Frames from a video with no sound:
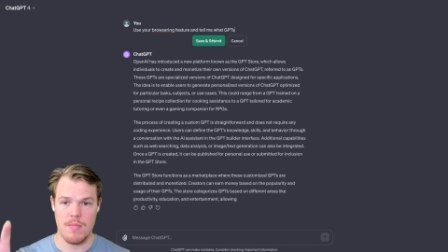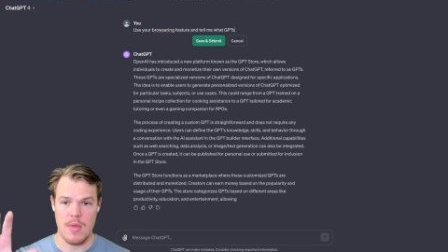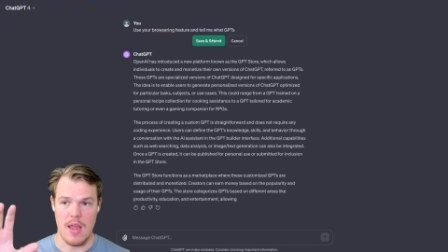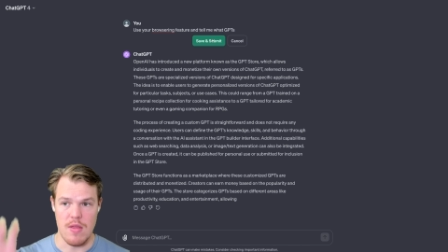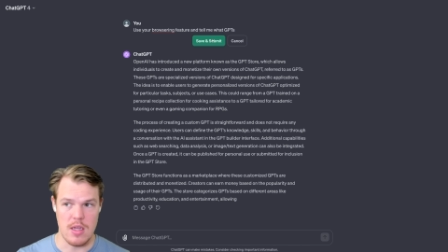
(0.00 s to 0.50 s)

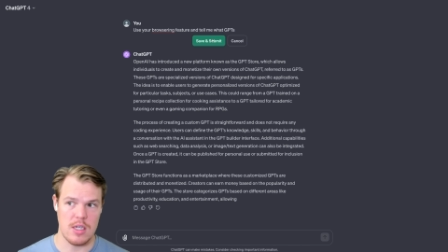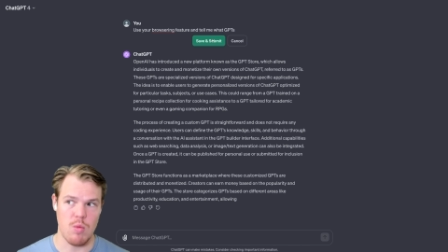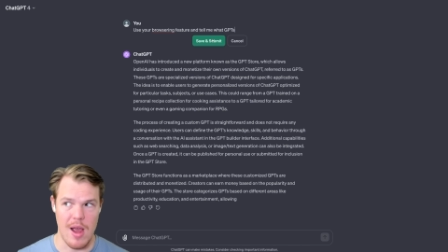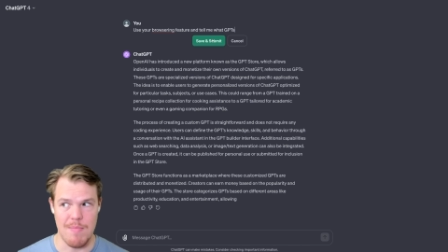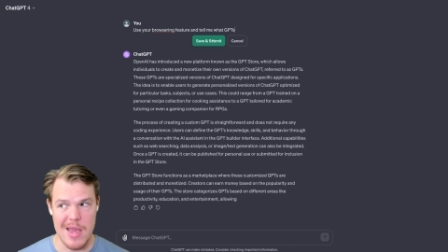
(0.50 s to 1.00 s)
And this is
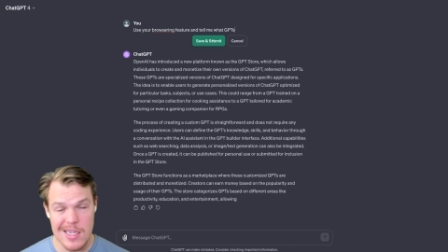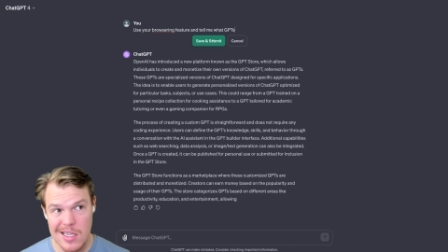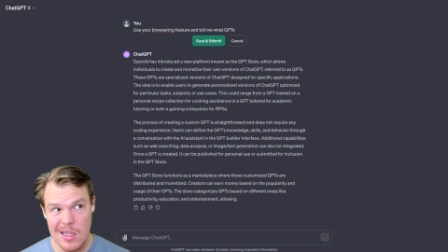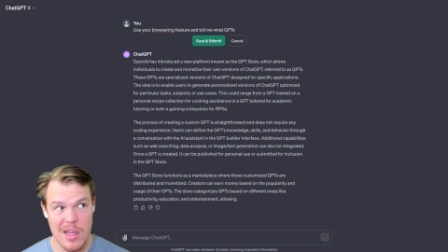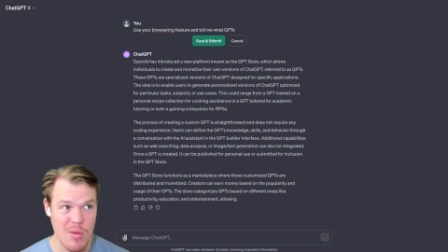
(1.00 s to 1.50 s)
why
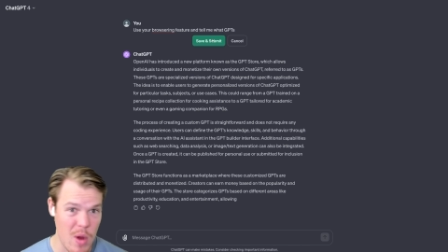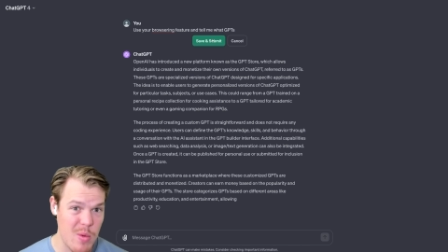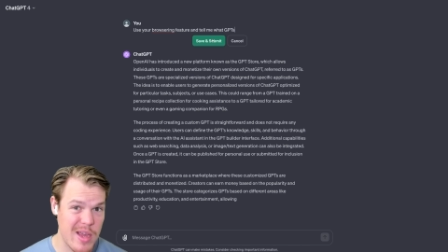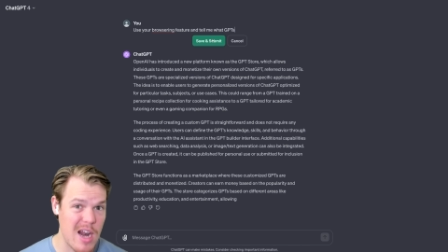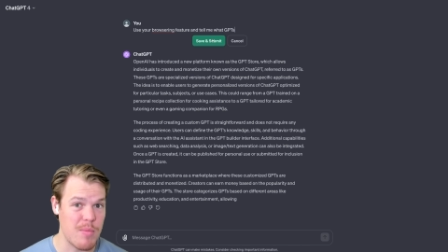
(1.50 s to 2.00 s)
basically the way
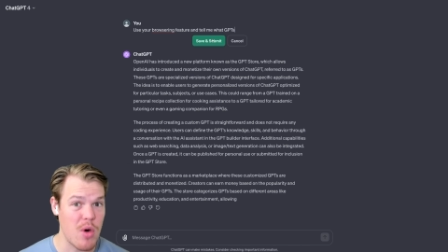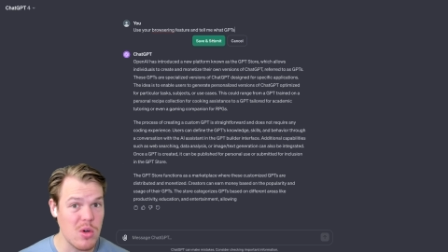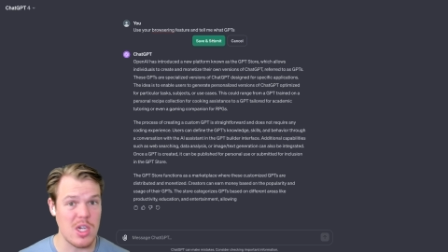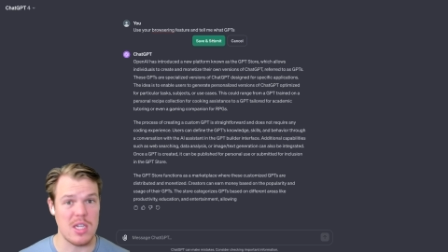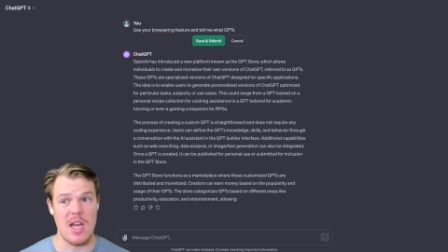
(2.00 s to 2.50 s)
we gotta
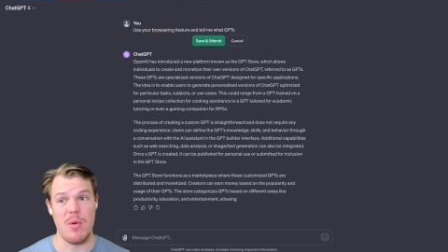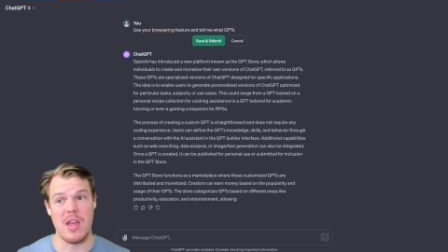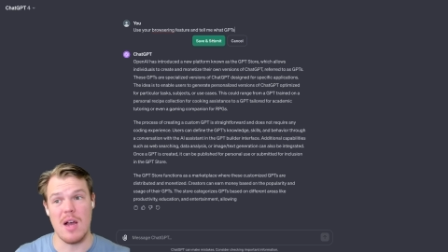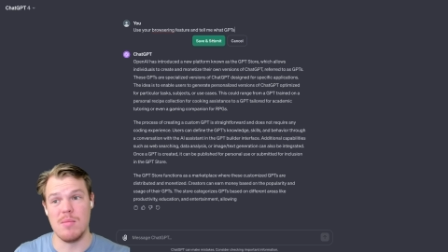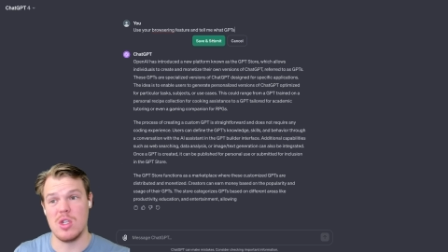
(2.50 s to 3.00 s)
approach this now when it
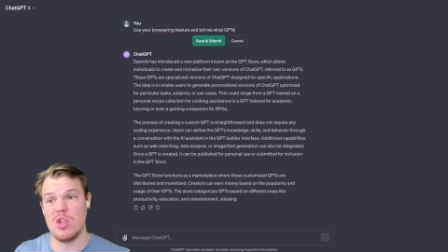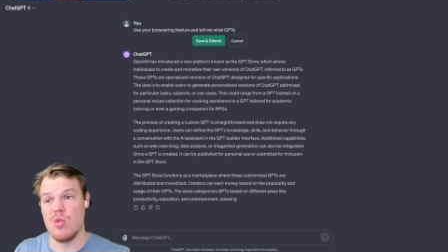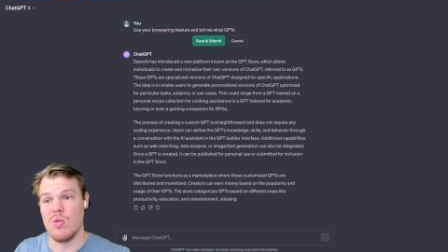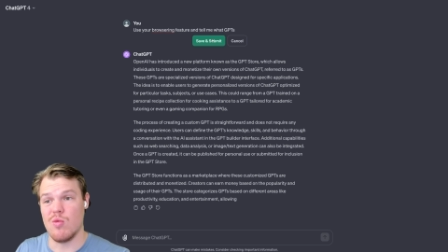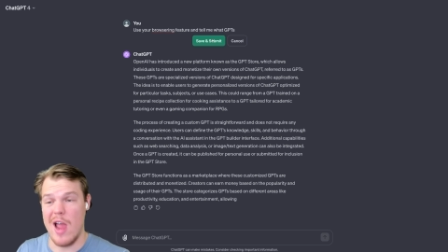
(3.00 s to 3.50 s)
comes
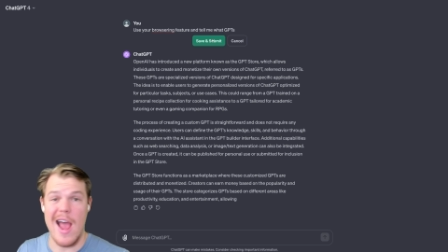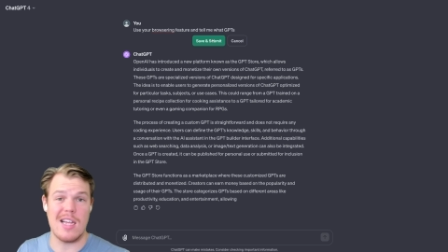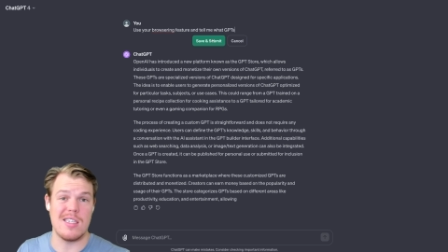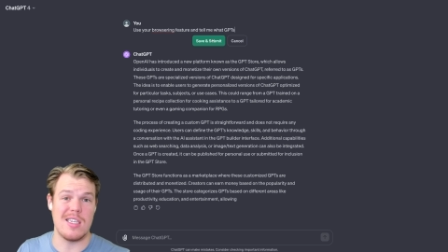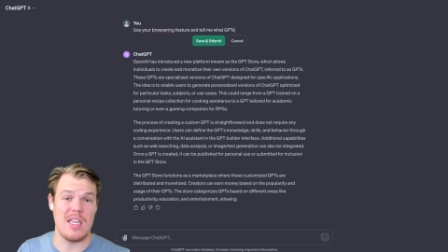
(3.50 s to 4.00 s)
to
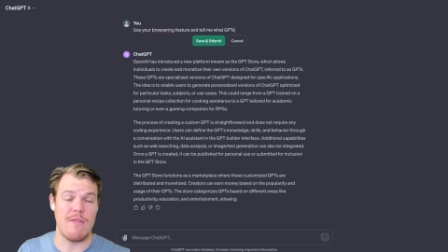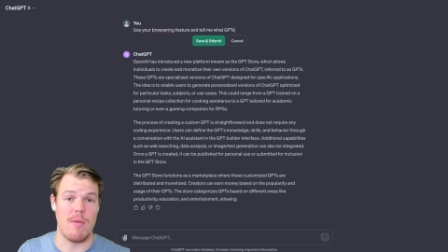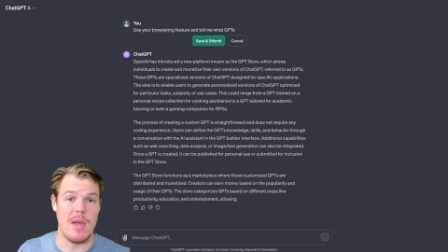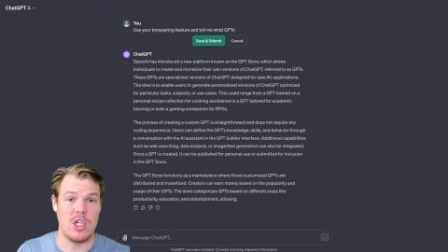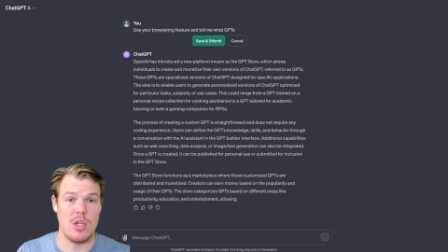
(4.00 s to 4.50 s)
accessing
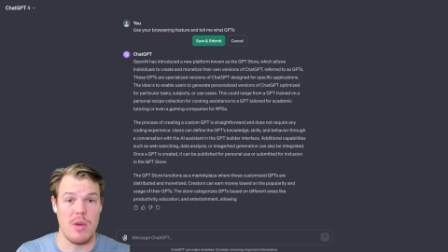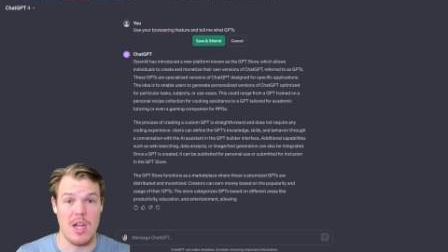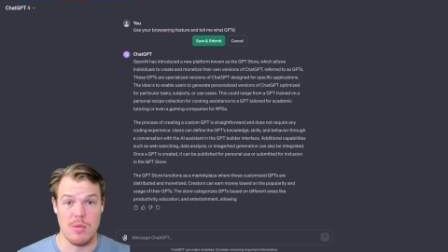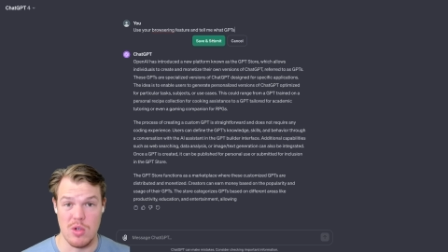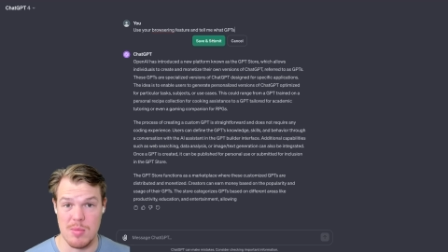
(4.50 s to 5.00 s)
information, when it
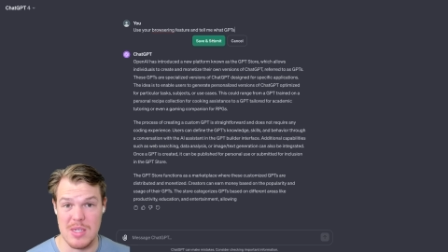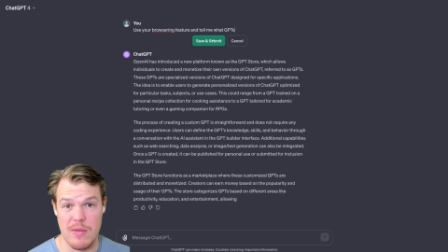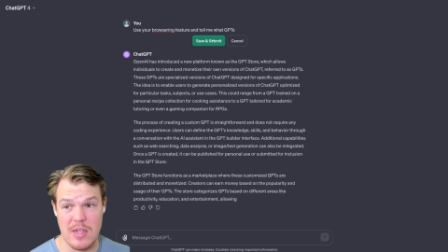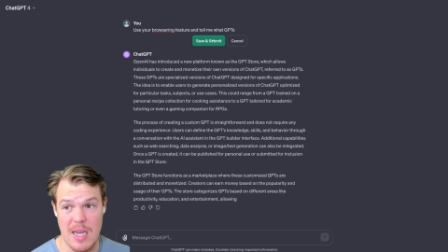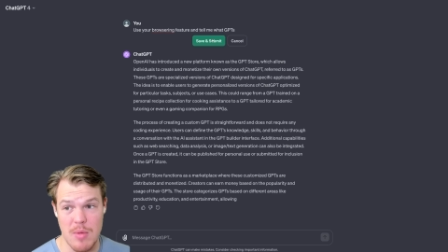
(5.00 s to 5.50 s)
comes to
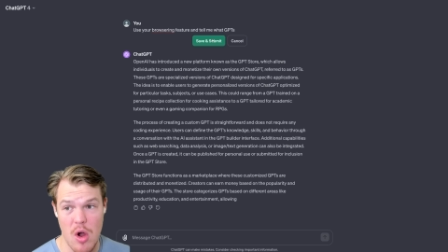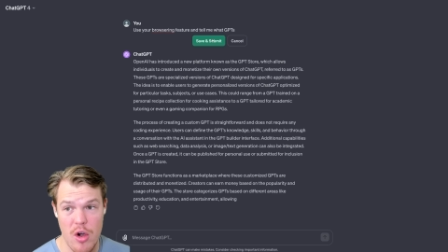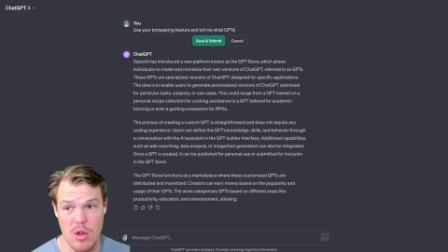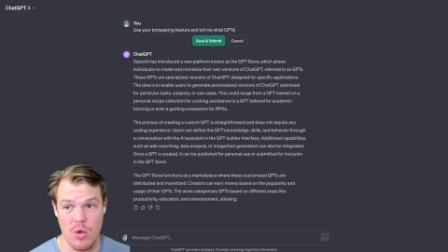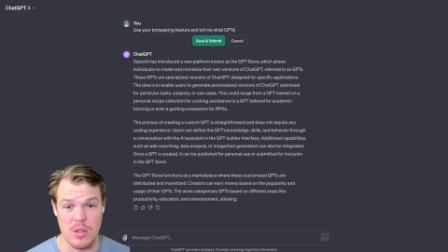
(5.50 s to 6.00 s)
specific type of
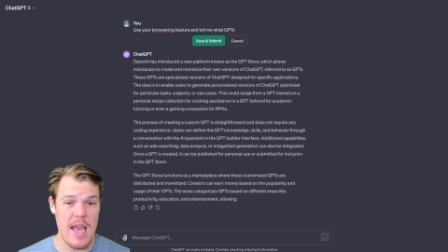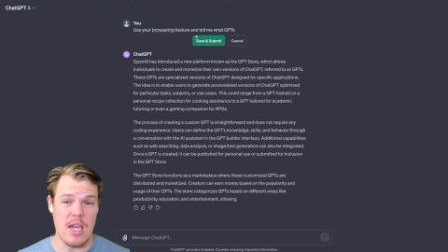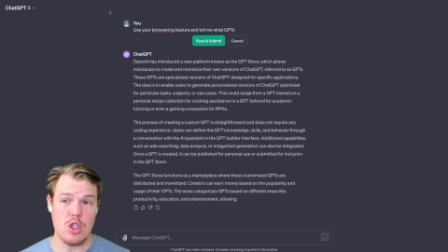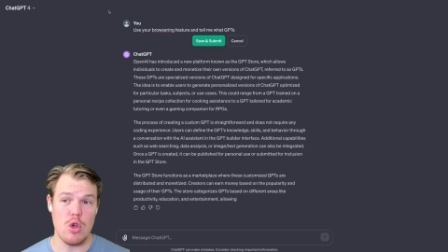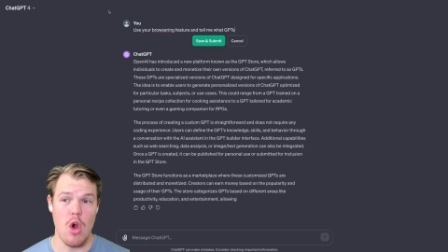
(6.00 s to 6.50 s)
articles,
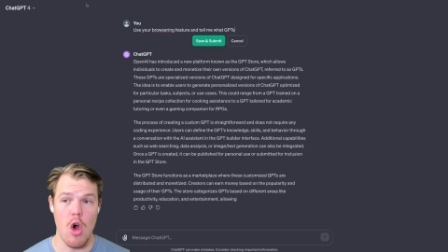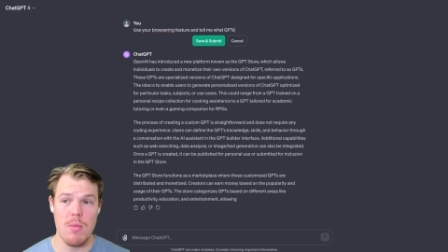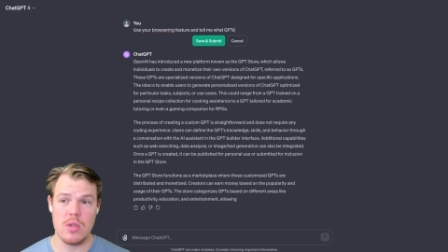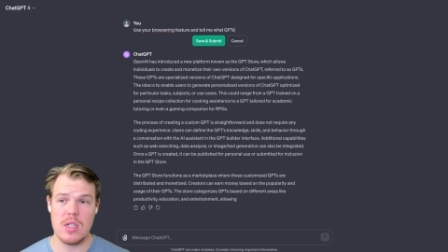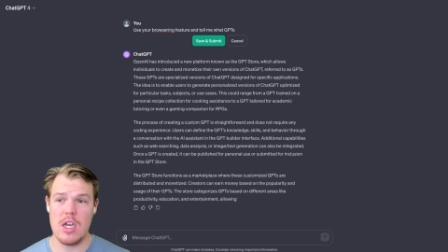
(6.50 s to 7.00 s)
is you almost need